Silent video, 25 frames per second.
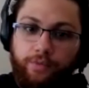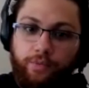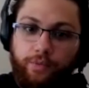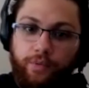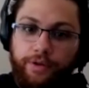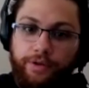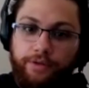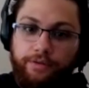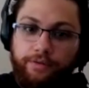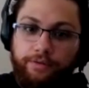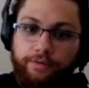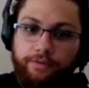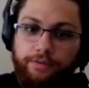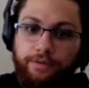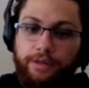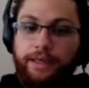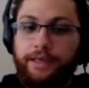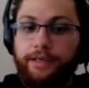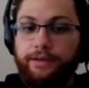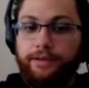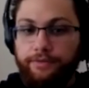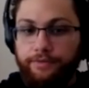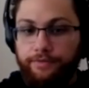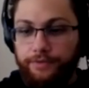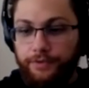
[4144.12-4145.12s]
with,
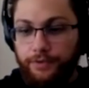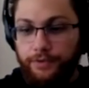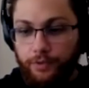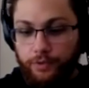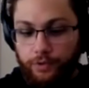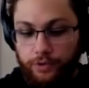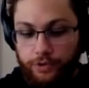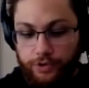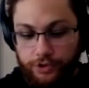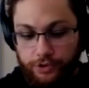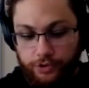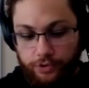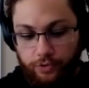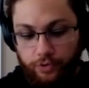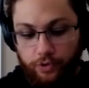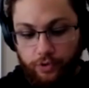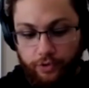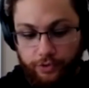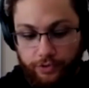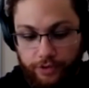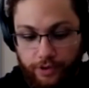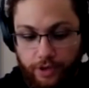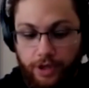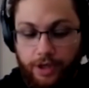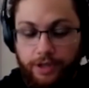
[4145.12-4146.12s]
like the viewers
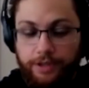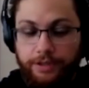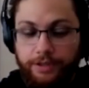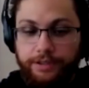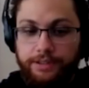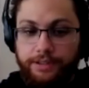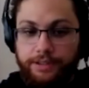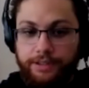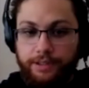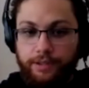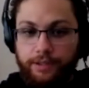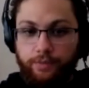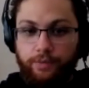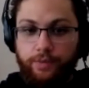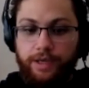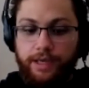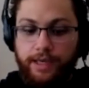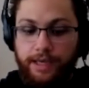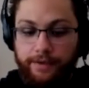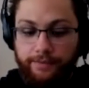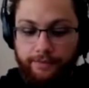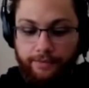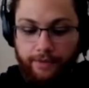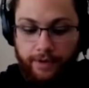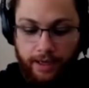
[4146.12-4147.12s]
or the audience that we
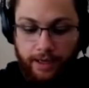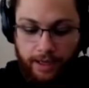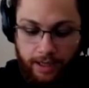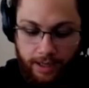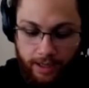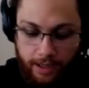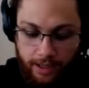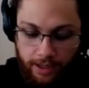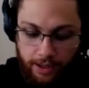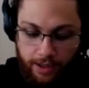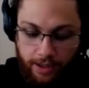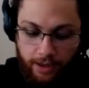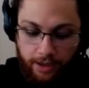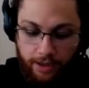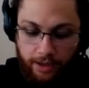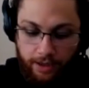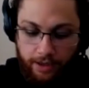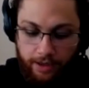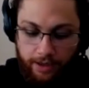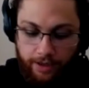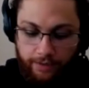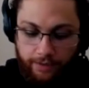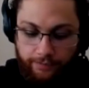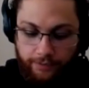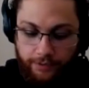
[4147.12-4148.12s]
have?
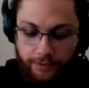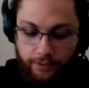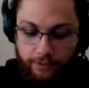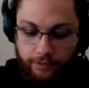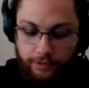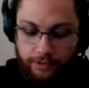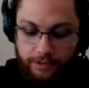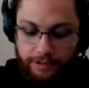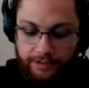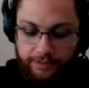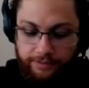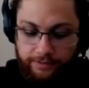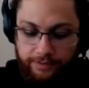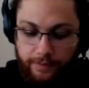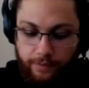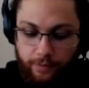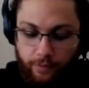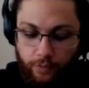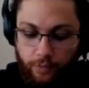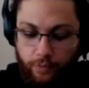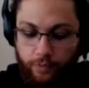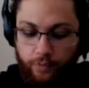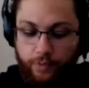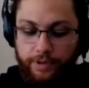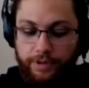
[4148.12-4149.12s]
If you would leave them
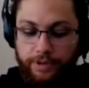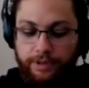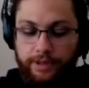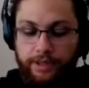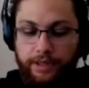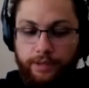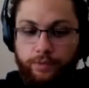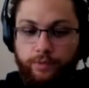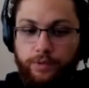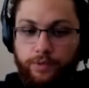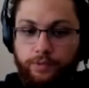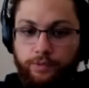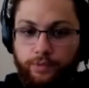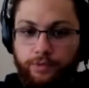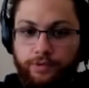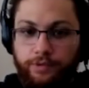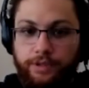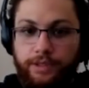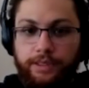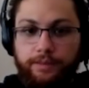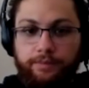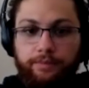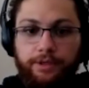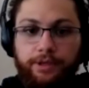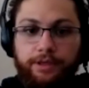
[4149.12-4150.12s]
with one thing, what would
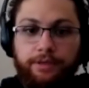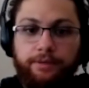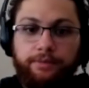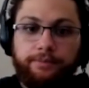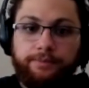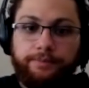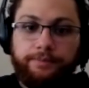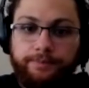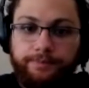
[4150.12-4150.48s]
that be?